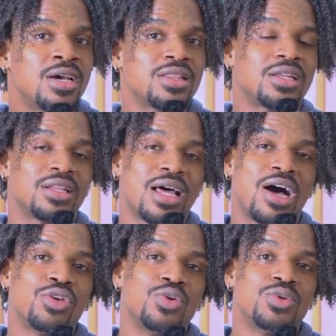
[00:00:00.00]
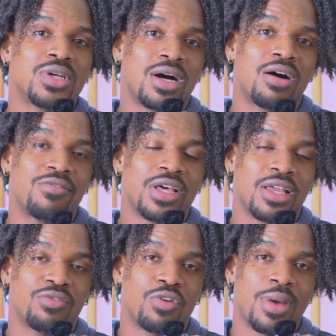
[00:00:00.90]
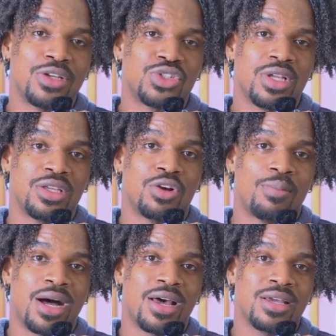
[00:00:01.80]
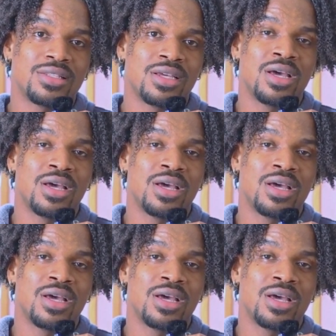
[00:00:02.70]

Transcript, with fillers: that allow you to have that information in your mind,